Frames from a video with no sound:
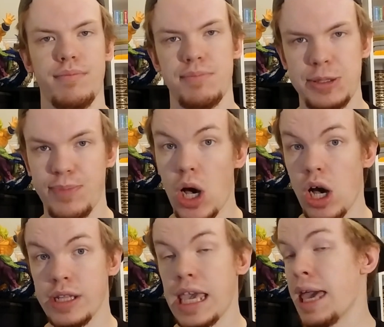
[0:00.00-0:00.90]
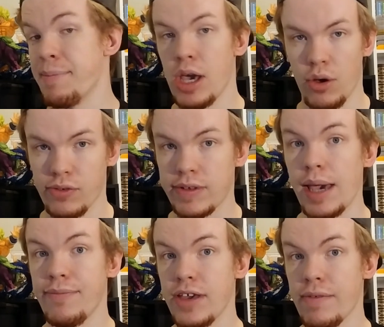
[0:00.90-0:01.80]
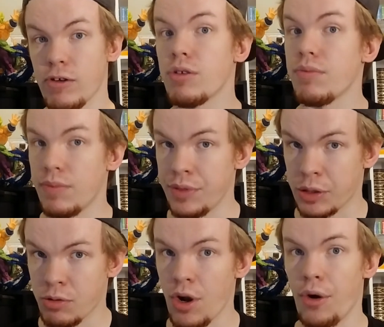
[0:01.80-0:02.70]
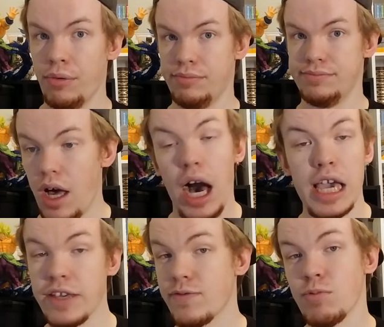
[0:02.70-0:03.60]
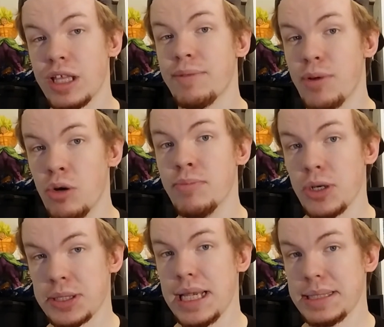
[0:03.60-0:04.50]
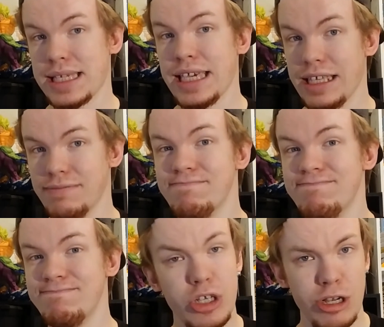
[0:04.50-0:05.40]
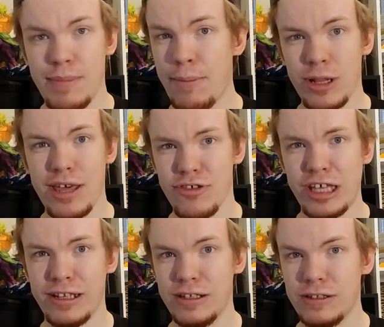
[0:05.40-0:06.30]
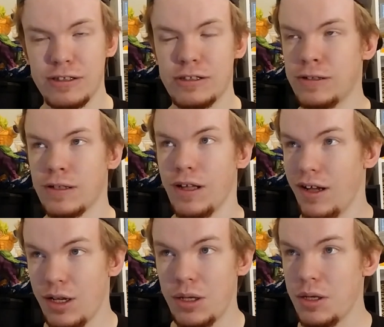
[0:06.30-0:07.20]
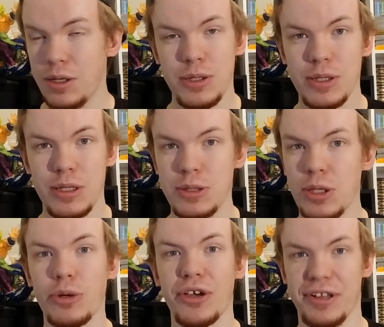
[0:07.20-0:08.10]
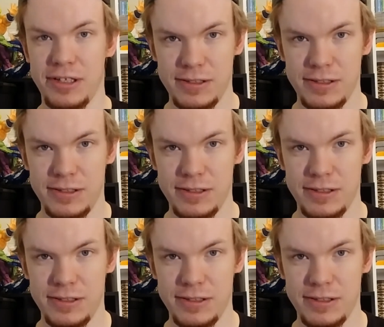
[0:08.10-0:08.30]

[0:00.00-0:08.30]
Spawn, and my all-time favorite, The Crow. I even read the Bone Books as a kid. You remember that shit? Ugh. So good.